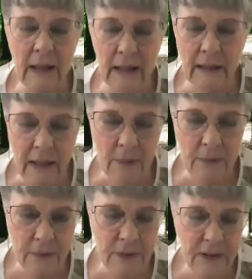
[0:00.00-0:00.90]
I can
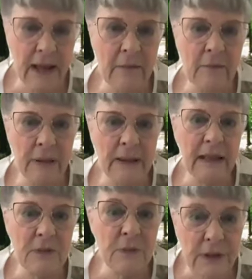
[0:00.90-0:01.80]
help you with that, but
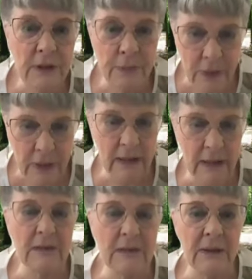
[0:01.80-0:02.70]
that's where you put
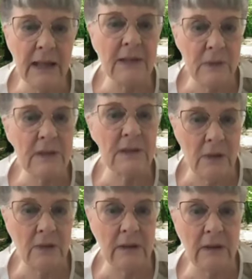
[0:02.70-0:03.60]
it, so that's where it's
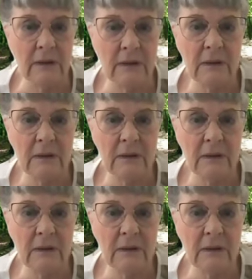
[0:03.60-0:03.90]
going.